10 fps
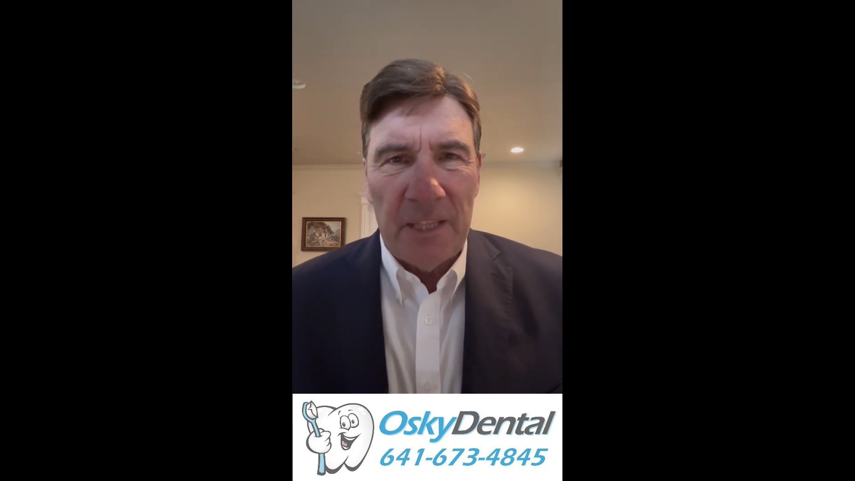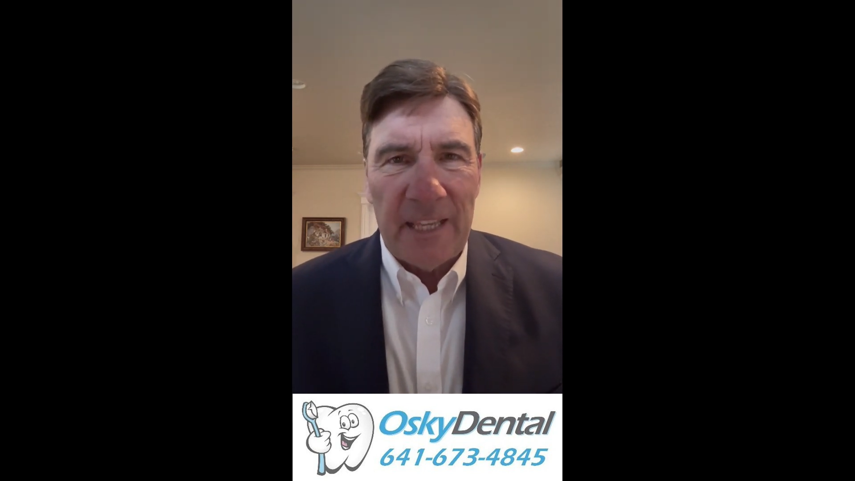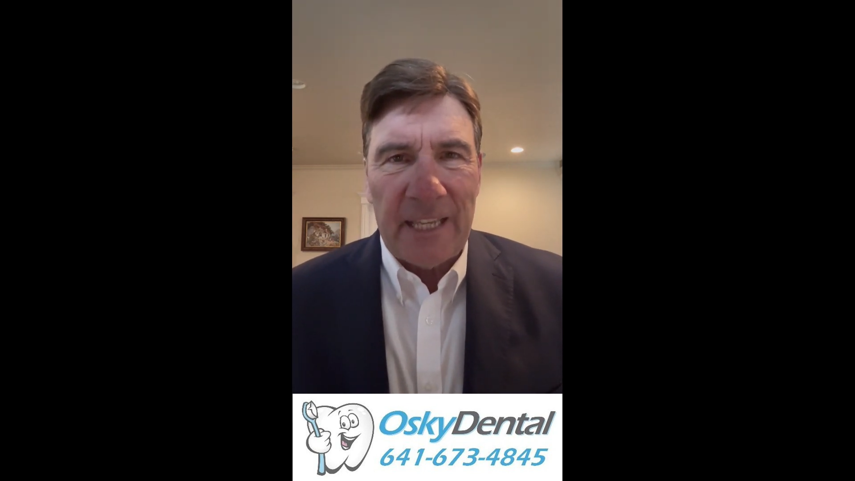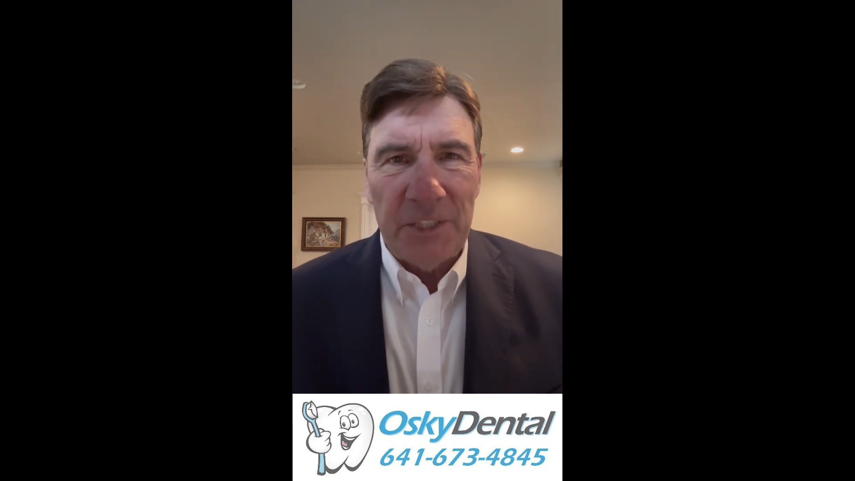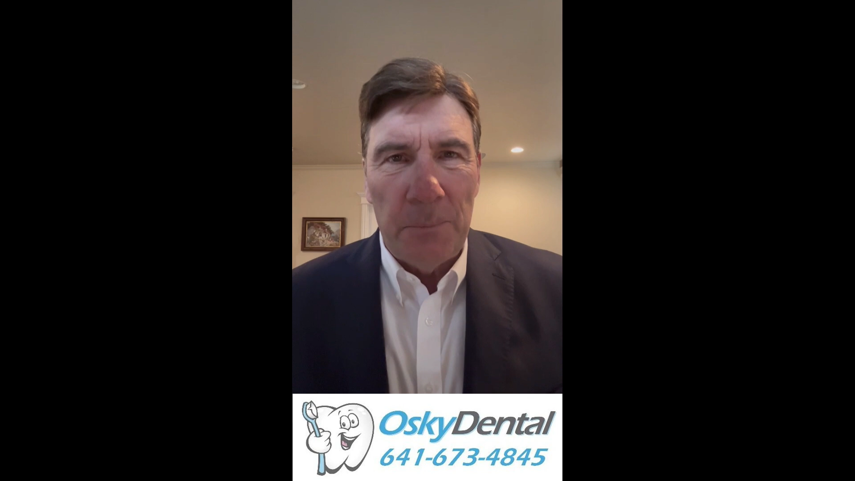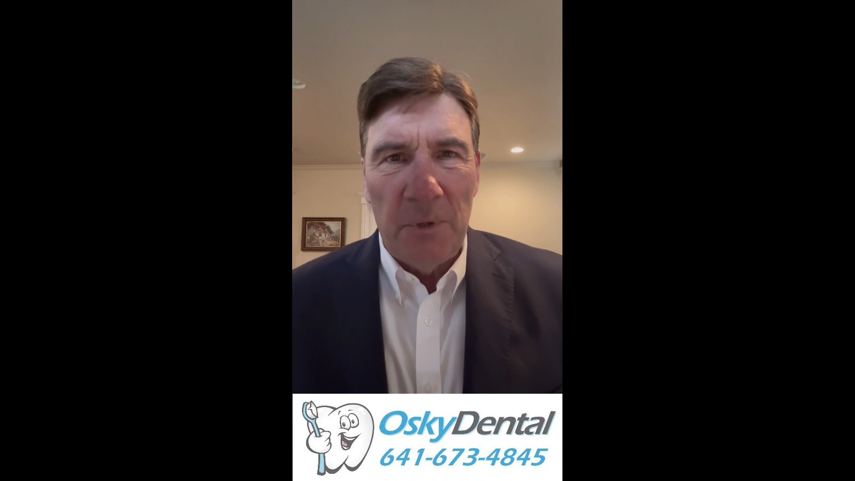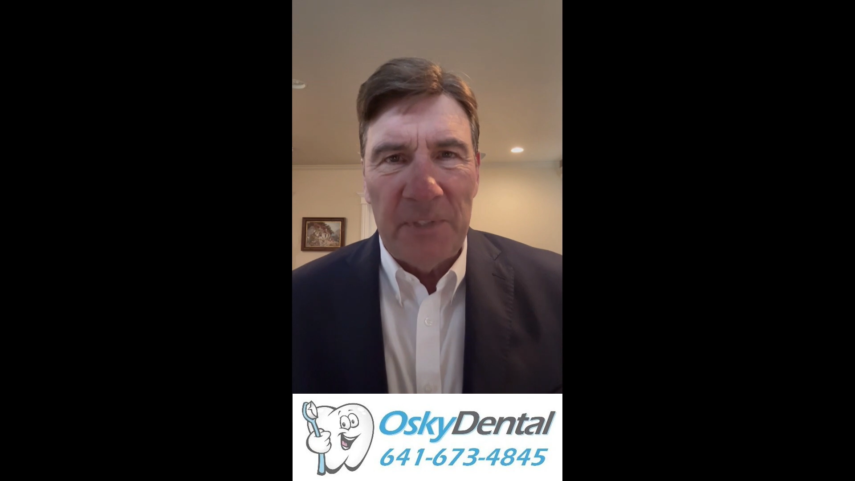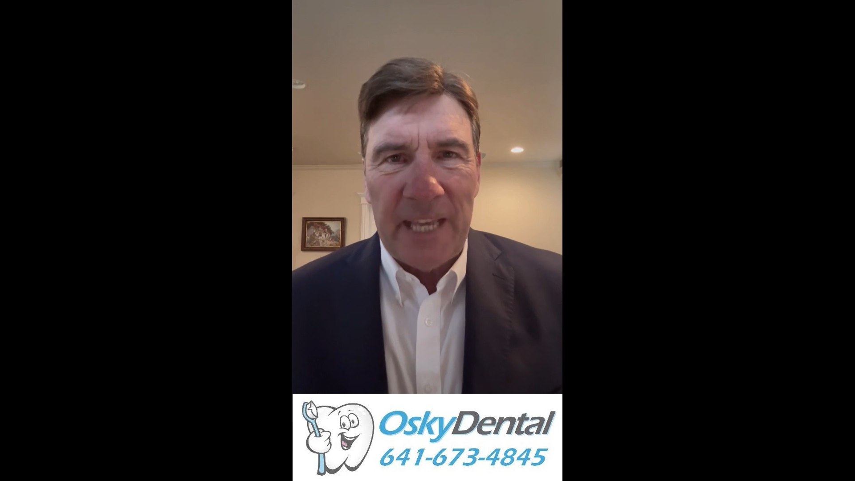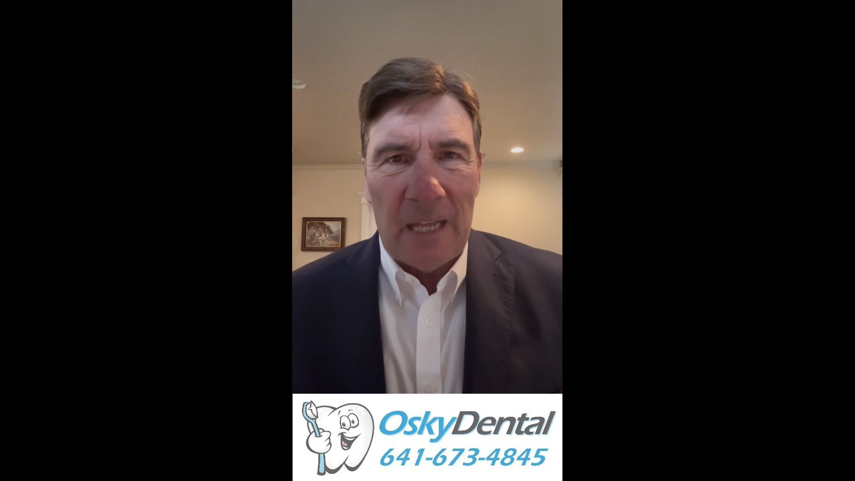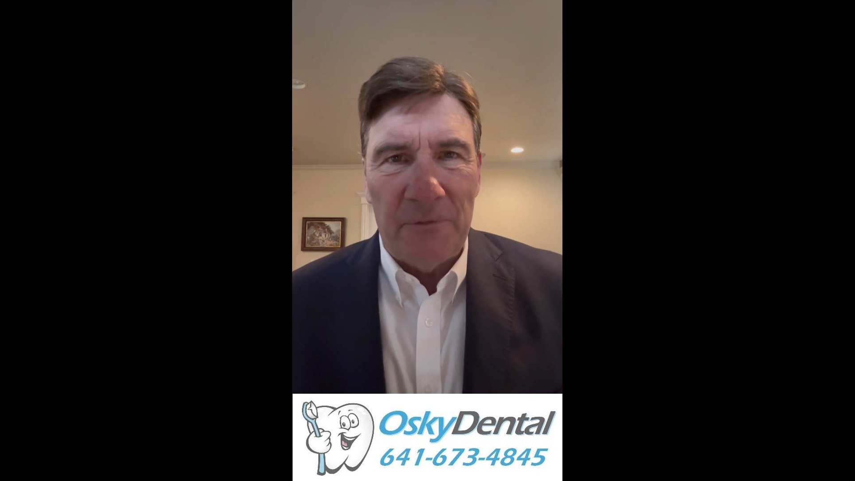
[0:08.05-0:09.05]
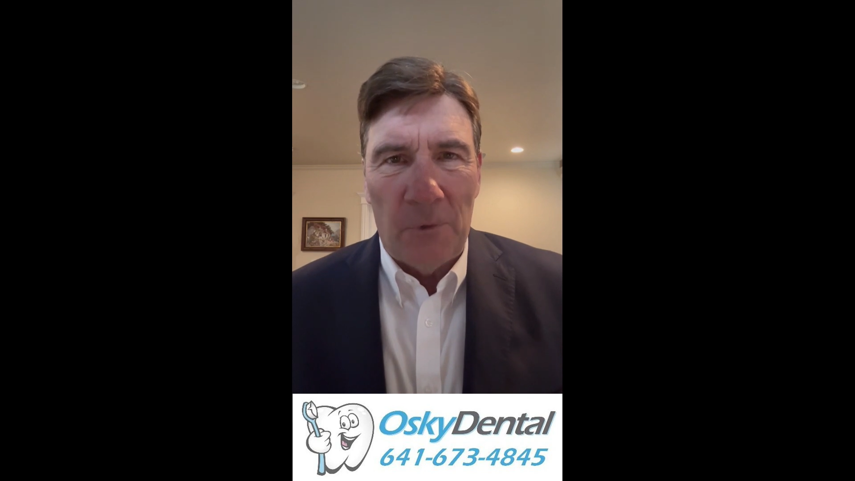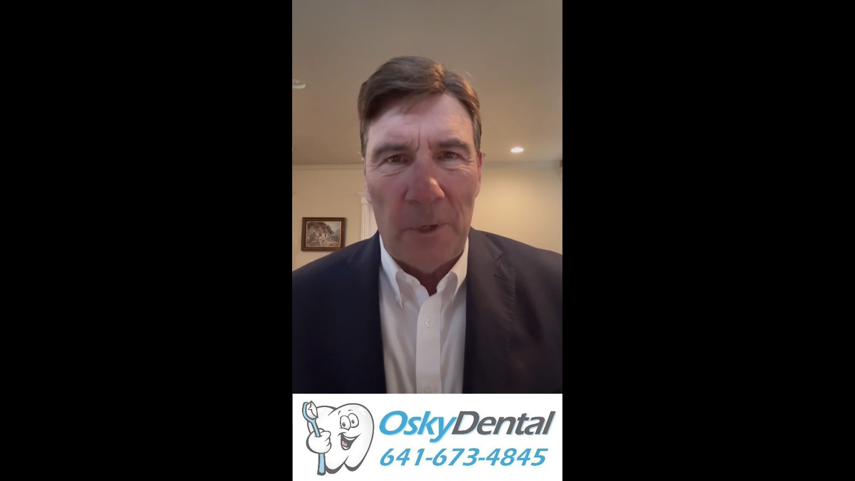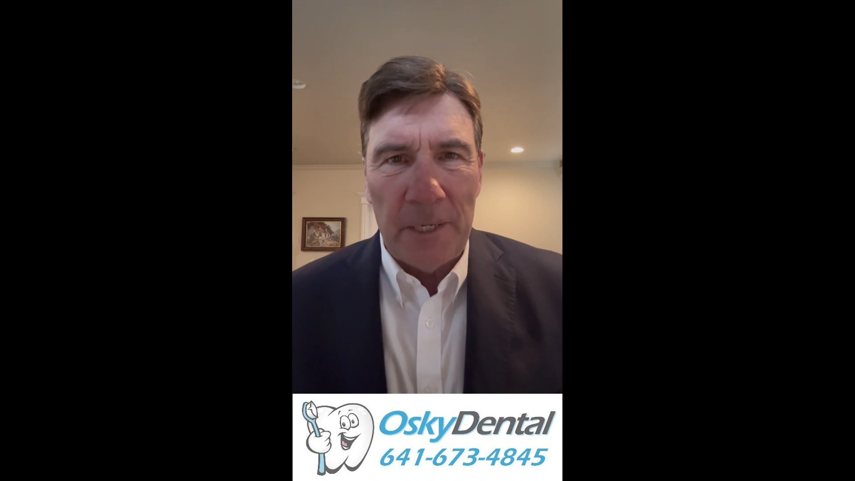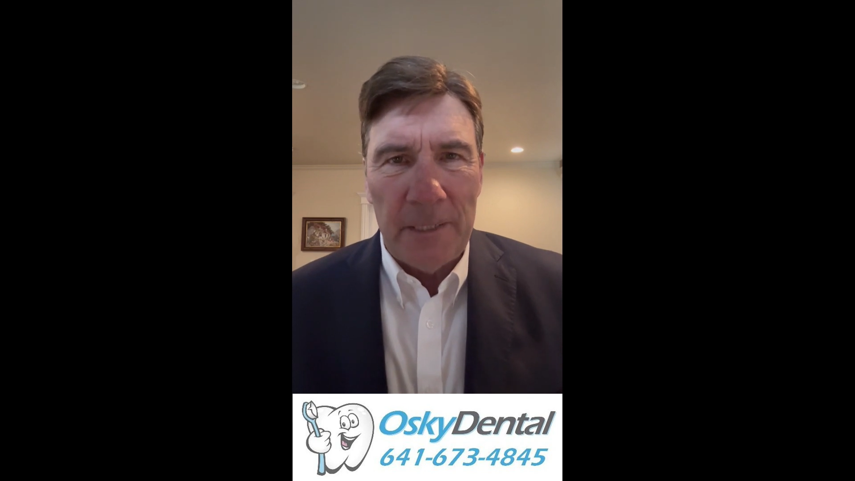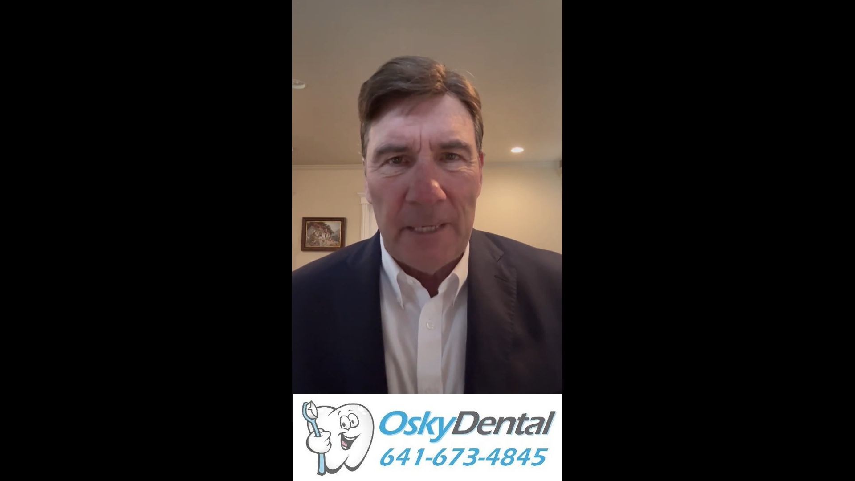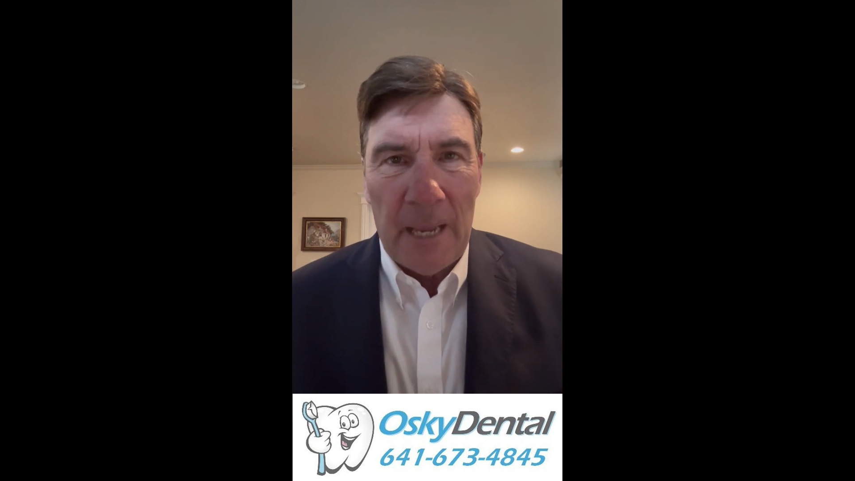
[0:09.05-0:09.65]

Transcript: do you think I should move to California?